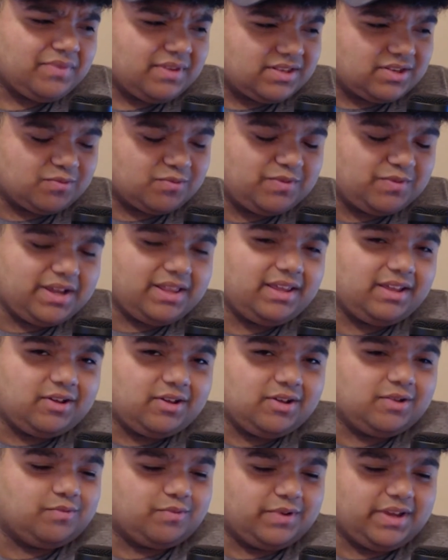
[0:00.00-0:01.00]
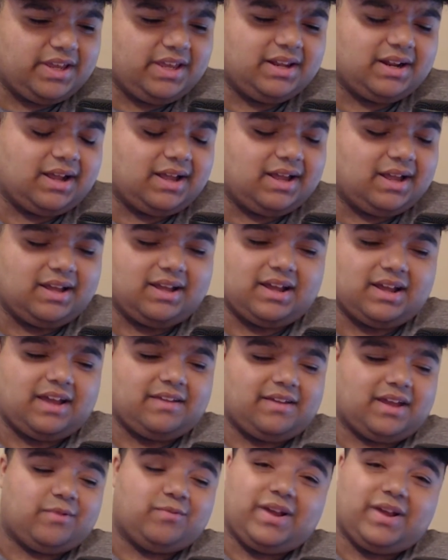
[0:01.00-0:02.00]
It's a really good read.
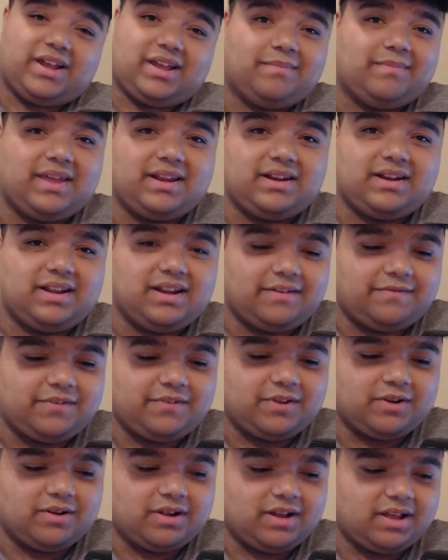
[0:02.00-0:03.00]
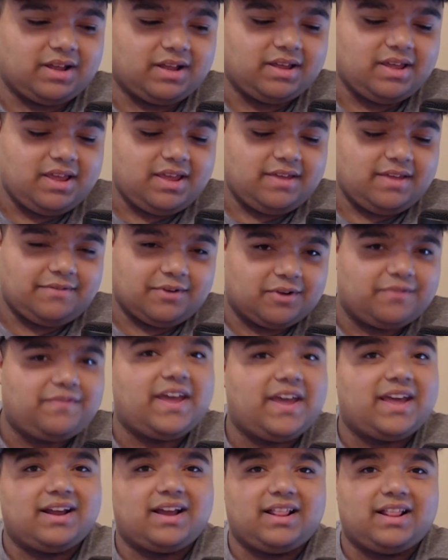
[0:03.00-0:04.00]
I recommend it if you're a
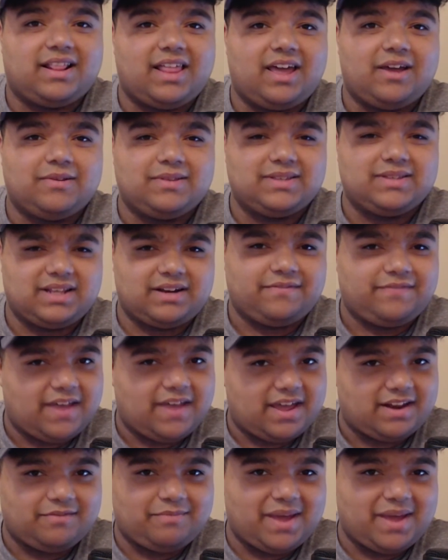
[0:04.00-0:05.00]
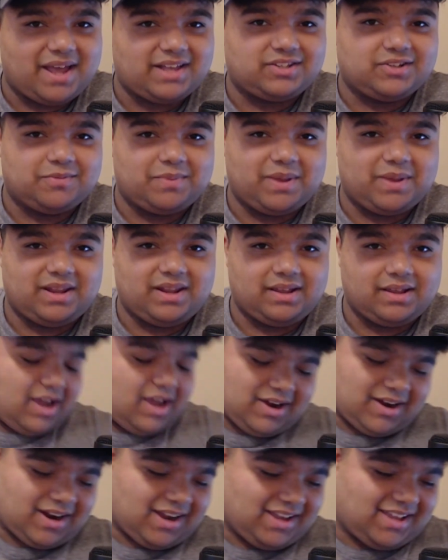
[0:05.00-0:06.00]
fan of clowns and a fan of masturbating.
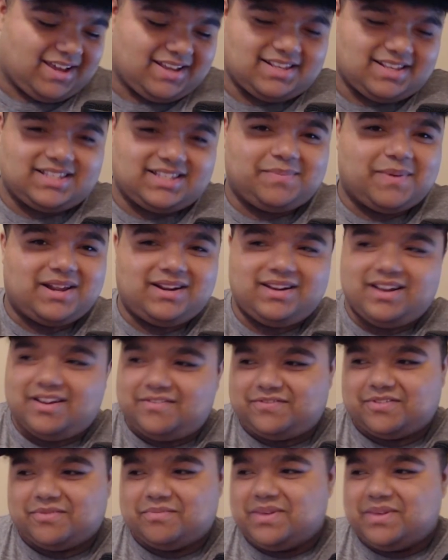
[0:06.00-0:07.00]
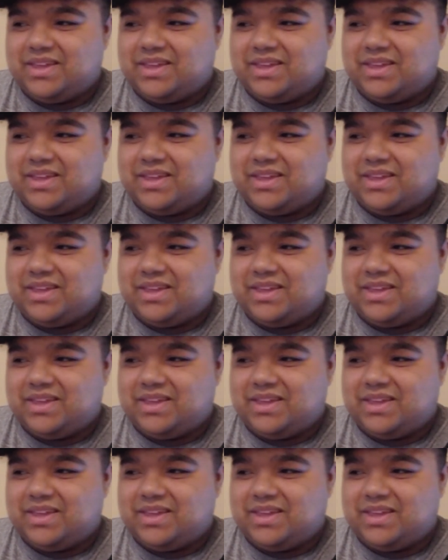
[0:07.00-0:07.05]
All right, guys, that's about enough for